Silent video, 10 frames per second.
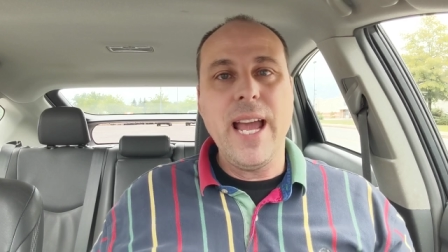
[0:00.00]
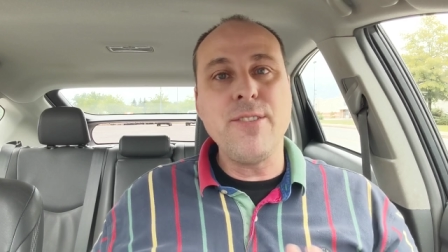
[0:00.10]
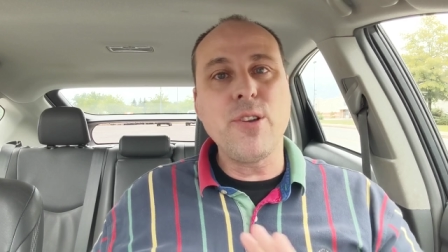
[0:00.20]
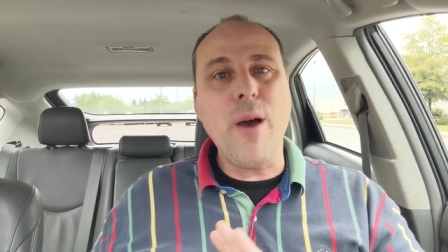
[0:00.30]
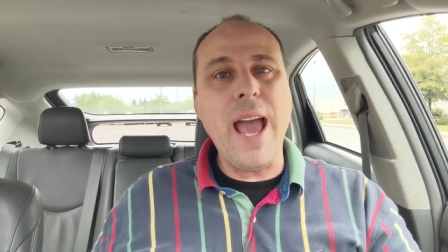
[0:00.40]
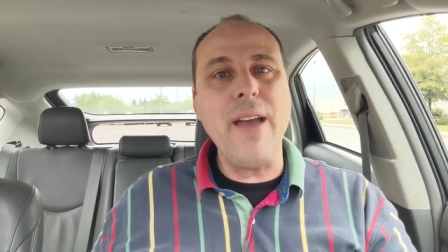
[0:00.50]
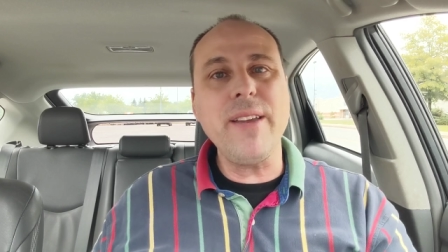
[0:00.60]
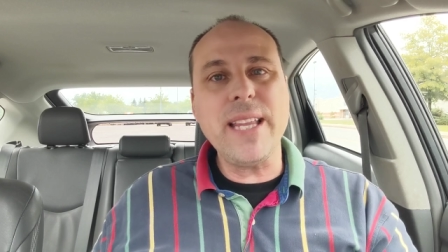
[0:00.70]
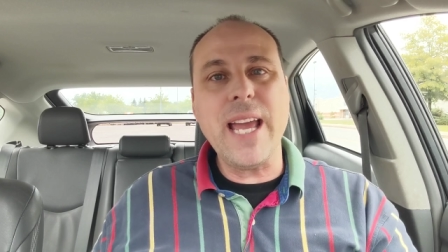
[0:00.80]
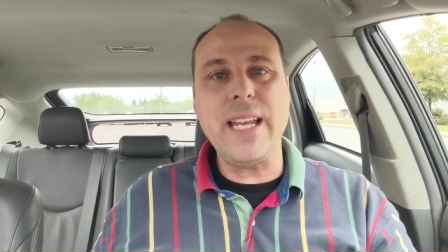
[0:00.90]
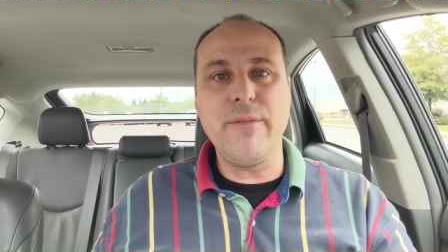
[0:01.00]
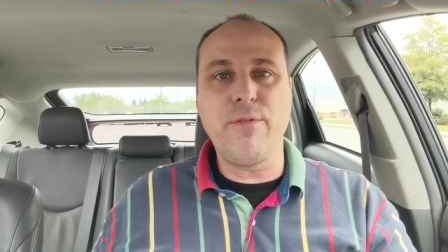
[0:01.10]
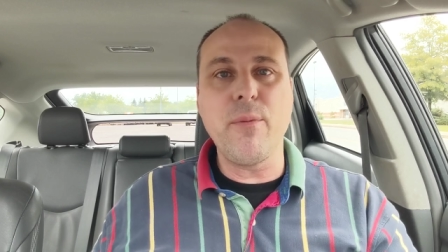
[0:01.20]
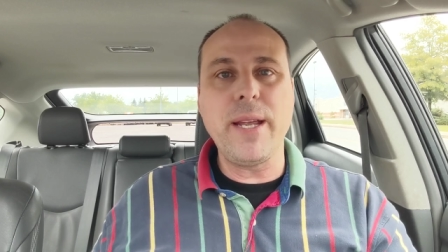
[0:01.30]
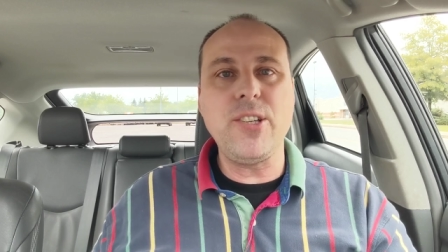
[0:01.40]
And so having that
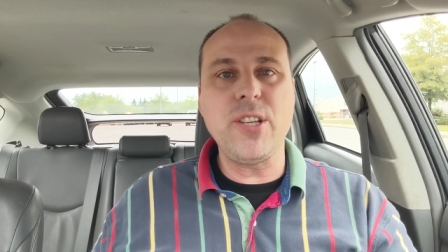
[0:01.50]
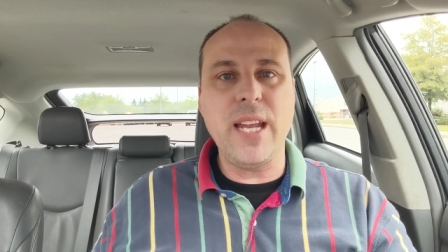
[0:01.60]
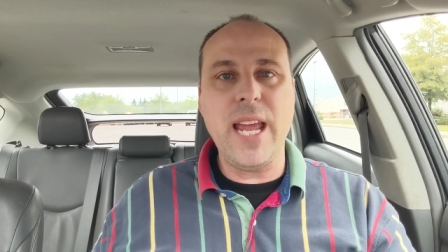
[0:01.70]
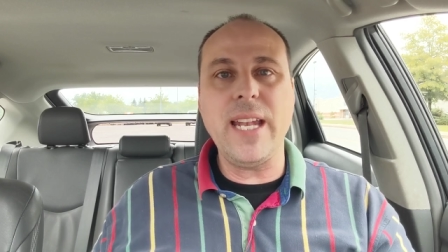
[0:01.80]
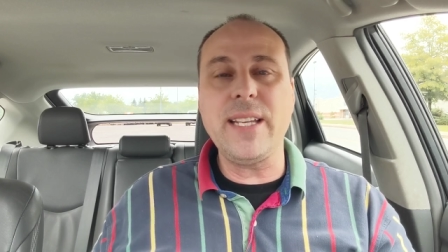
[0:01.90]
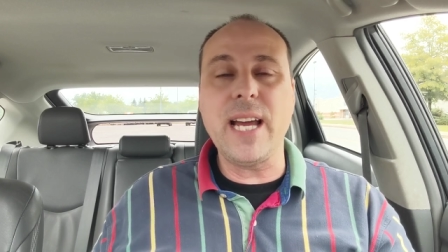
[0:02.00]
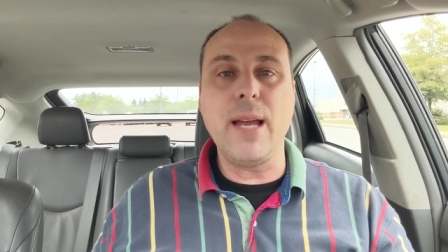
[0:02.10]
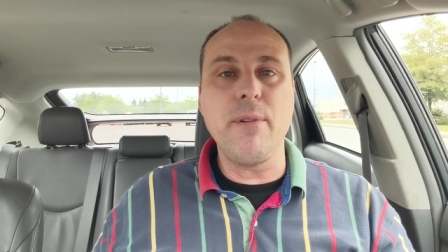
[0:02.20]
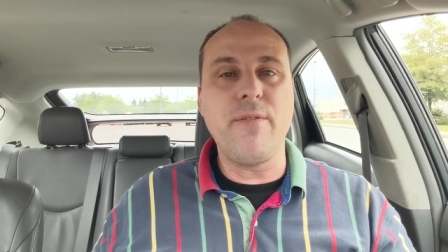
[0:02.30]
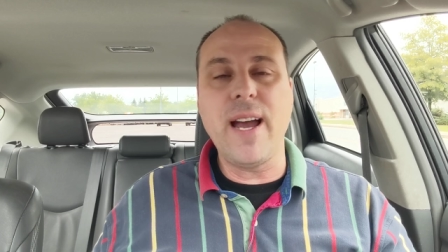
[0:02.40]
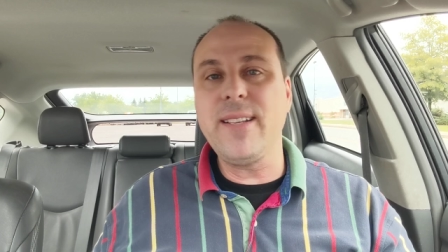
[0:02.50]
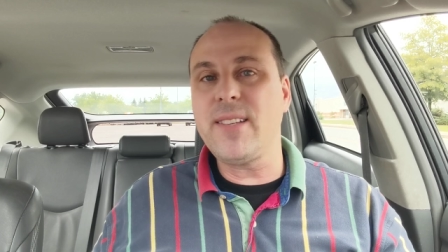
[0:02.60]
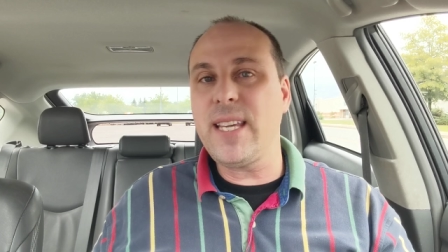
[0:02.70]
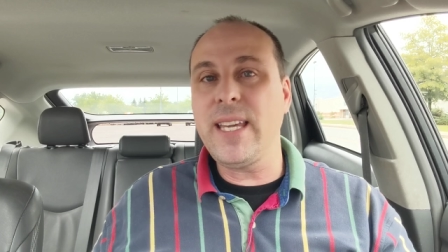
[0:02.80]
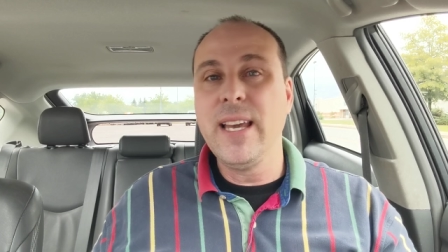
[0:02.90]
information ahead of time, if I
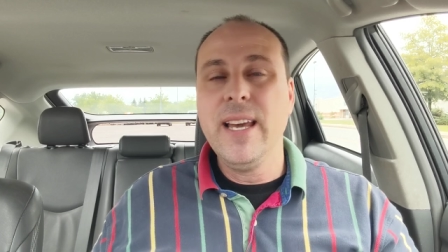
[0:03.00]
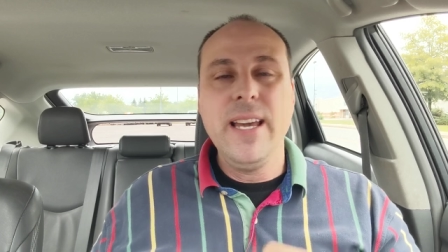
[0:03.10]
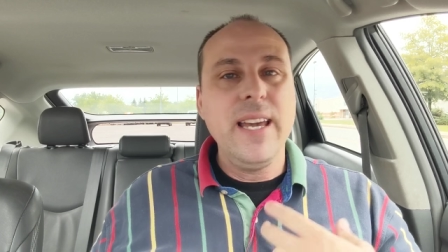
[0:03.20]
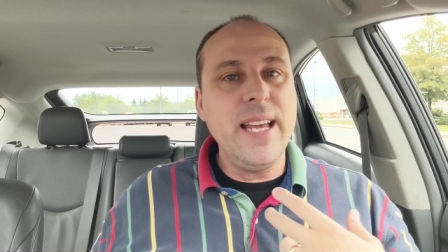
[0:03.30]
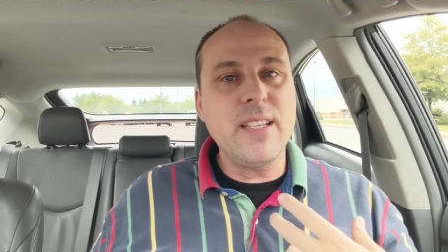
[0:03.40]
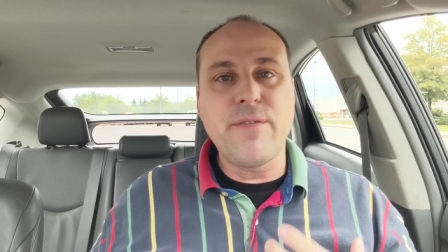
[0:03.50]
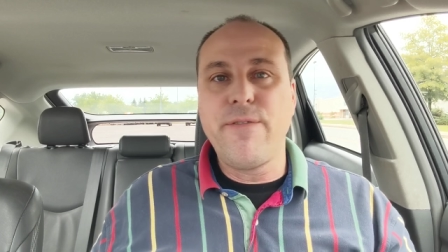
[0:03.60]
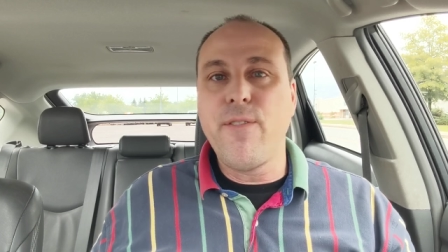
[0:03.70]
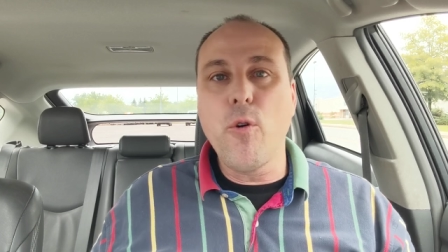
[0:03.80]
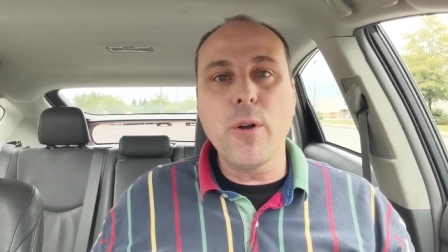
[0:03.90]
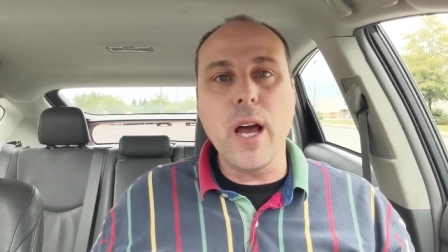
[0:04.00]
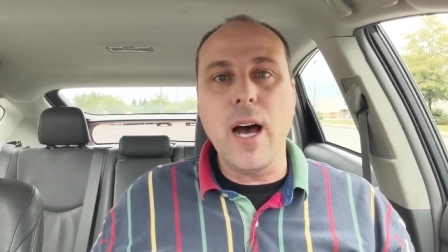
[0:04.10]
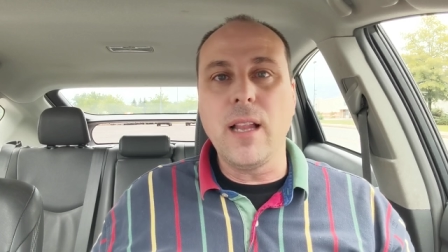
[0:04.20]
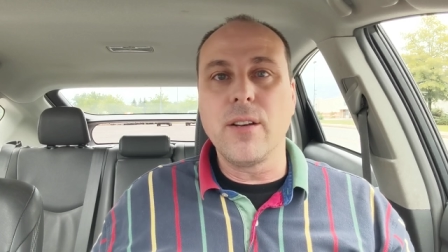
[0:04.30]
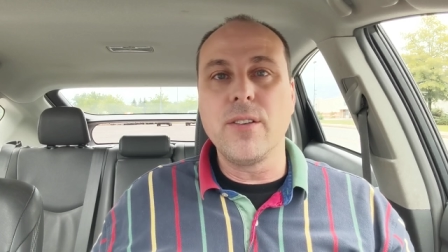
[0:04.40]
see it's
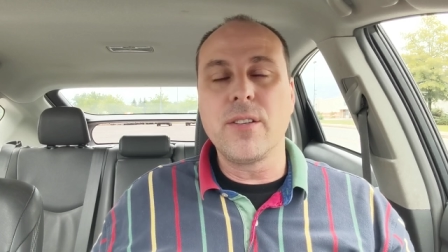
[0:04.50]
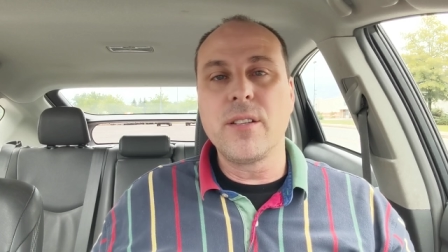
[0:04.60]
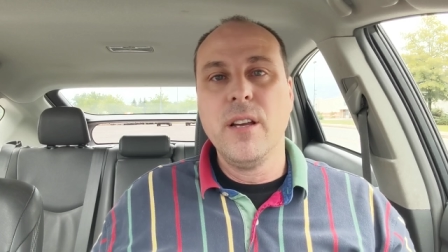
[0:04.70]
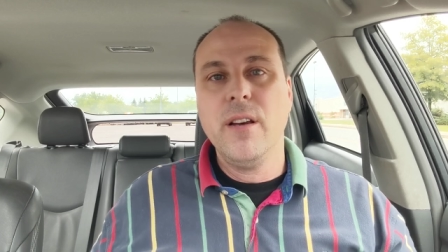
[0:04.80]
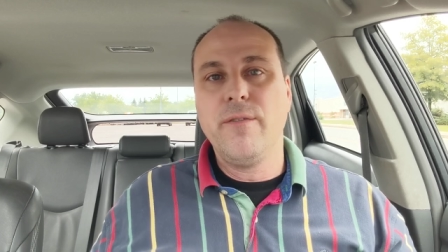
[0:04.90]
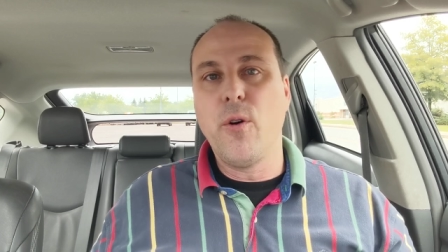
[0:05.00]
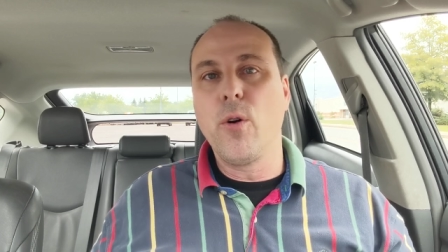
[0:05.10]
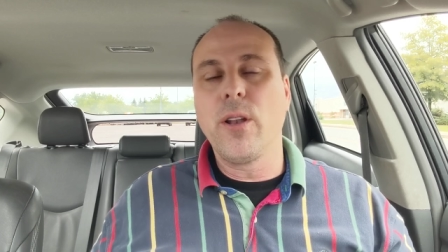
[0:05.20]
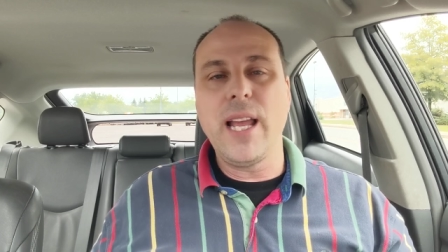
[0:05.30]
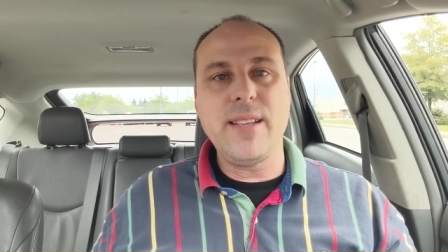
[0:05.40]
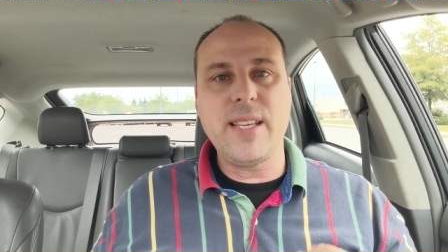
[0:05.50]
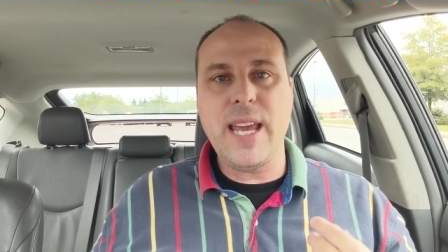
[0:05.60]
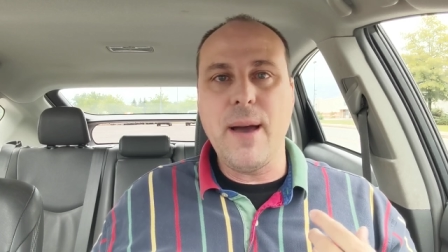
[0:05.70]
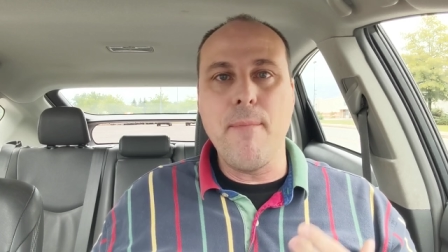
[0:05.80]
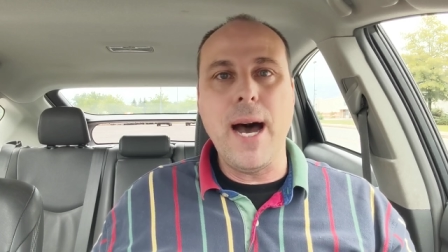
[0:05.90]
$4 for, let's
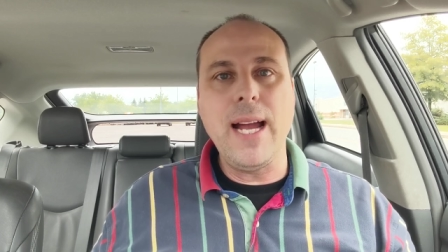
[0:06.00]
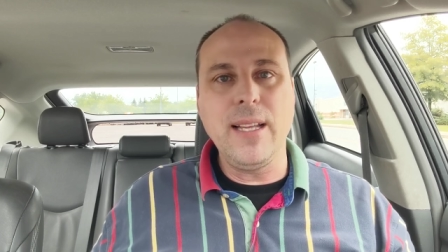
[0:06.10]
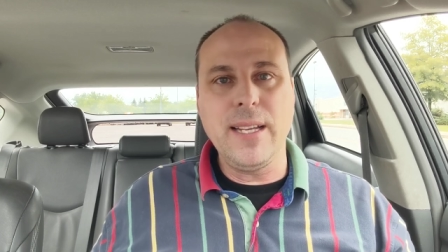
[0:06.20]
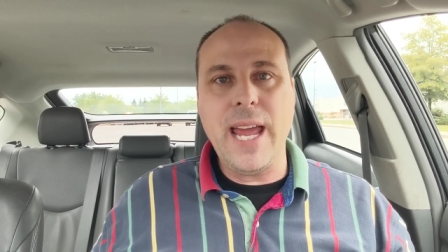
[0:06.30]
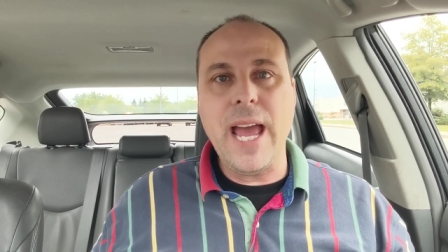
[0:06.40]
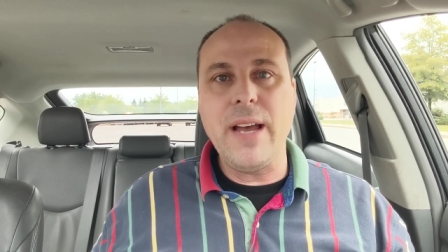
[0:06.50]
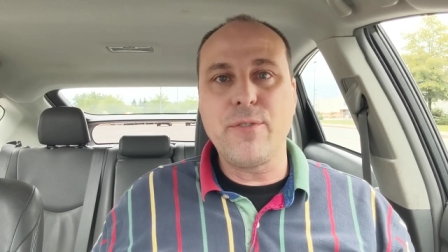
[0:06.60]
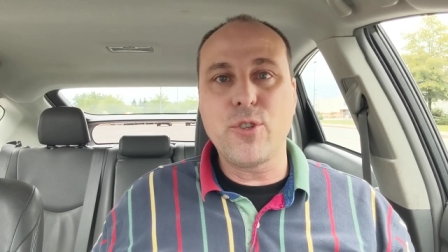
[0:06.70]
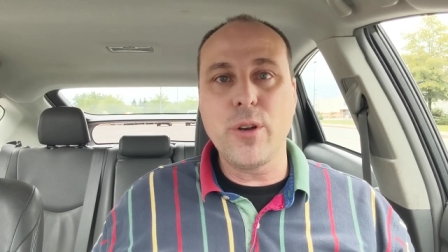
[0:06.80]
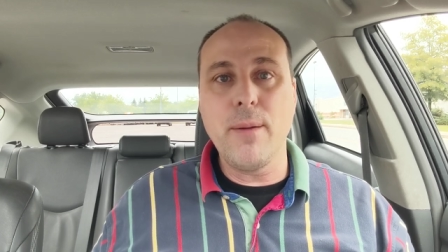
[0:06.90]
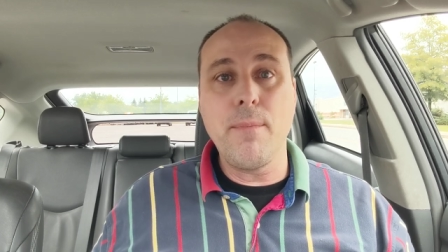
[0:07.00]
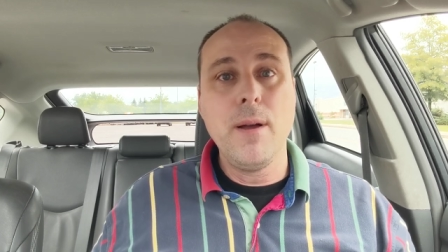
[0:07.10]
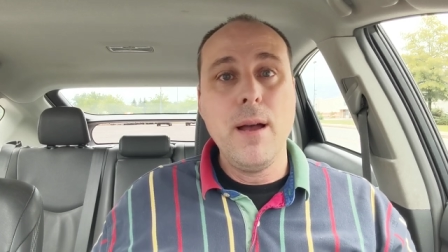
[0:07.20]
say, a mile-and-a-half trip,